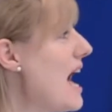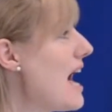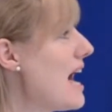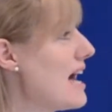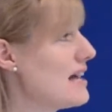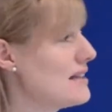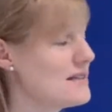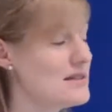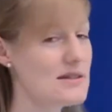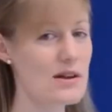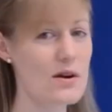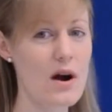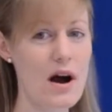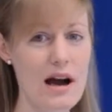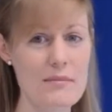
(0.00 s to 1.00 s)
and
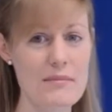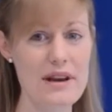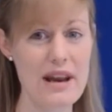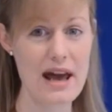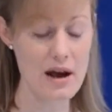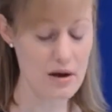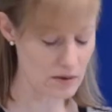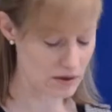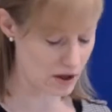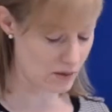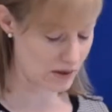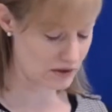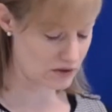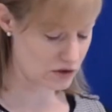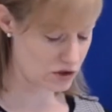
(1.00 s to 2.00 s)
so I'm now
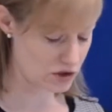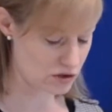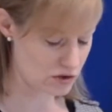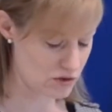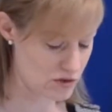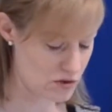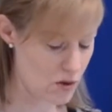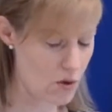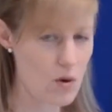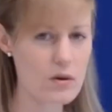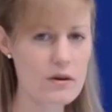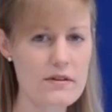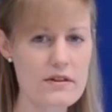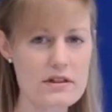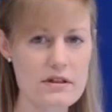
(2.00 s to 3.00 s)
going to choose all
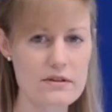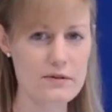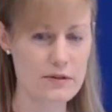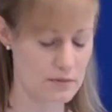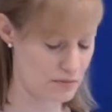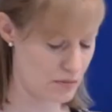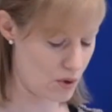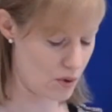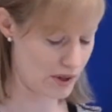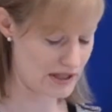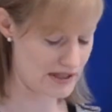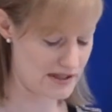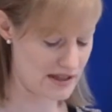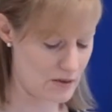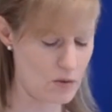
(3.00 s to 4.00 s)
of the different
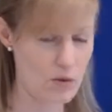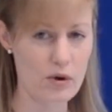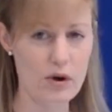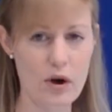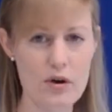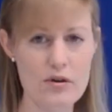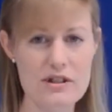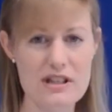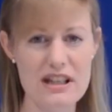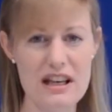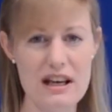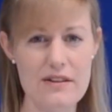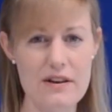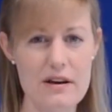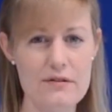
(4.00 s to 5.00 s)
points that will go
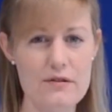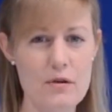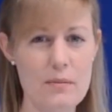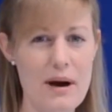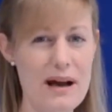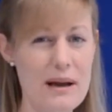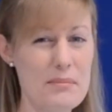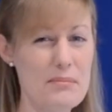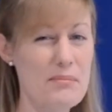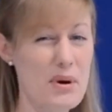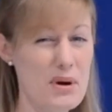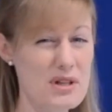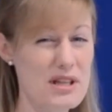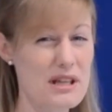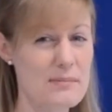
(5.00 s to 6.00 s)
together for my
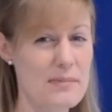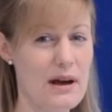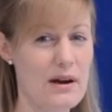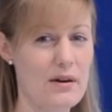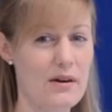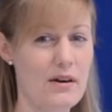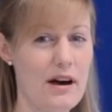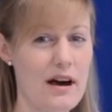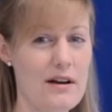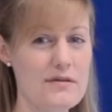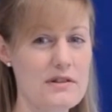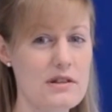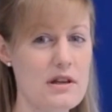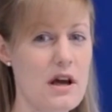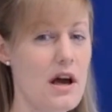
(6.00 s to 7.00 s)
body
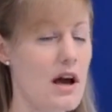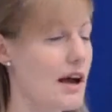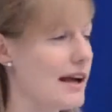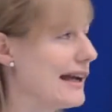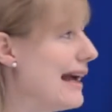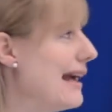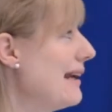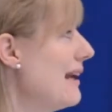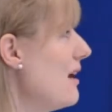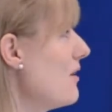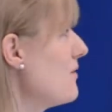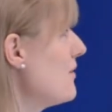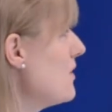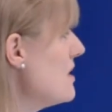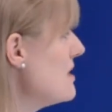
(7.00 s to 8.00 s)
paragraphs. Okay, now
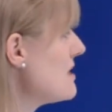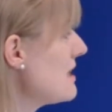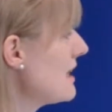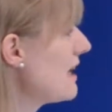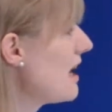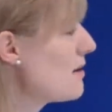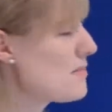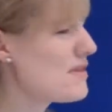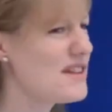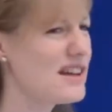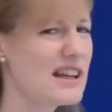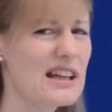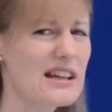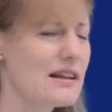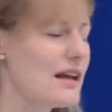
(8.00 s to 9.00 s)
firstly, I'm
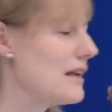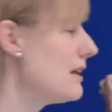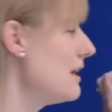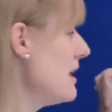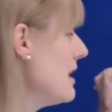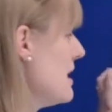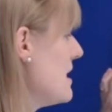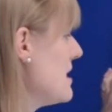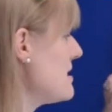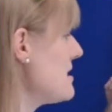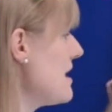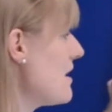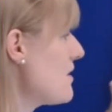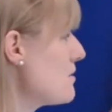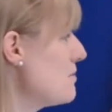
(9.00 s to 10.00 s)
thinking that
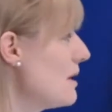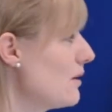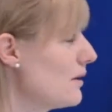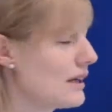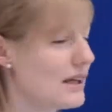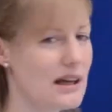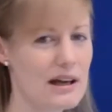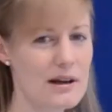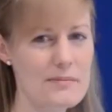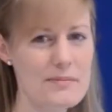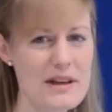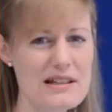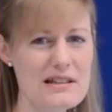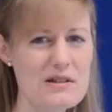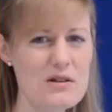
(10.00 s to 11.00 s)
South America,
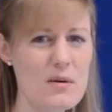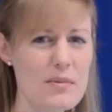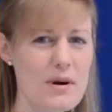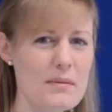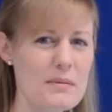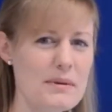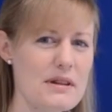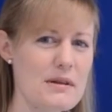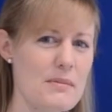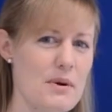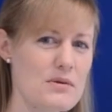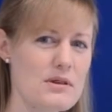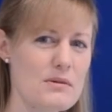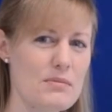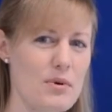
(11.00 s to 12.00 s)
that's not probably the
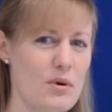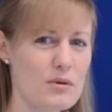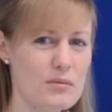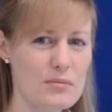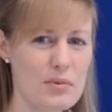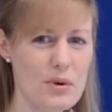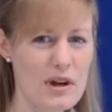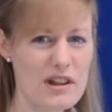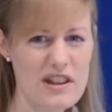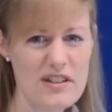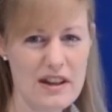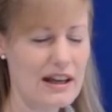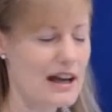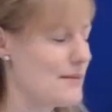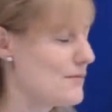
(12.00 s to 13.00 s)
most important point that
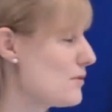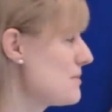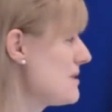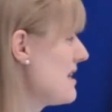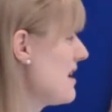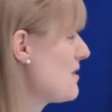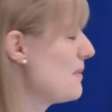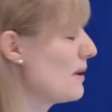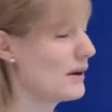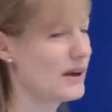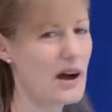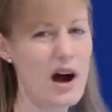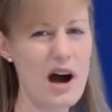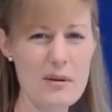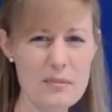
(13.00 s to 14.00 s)
they come from South
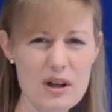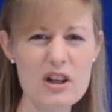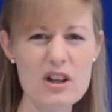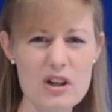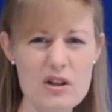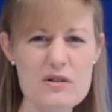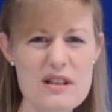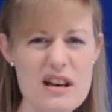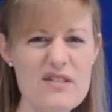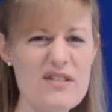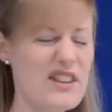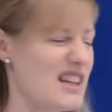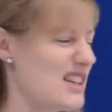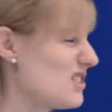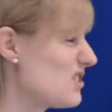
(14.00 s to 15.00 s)
America. I'm going to use that for
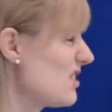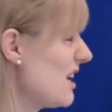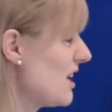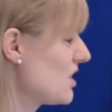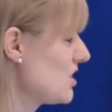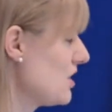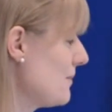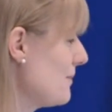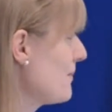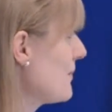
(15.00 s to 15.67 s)
the introduction.